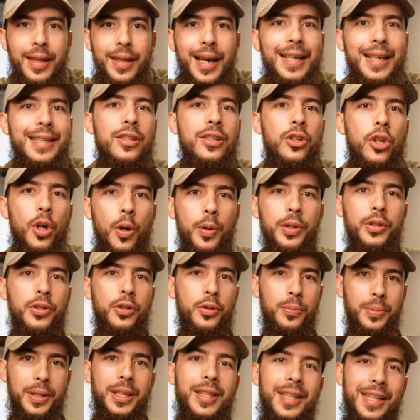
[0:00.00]
that is going
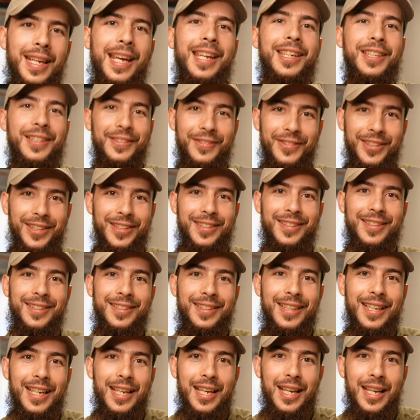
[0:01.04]
to be the end of us.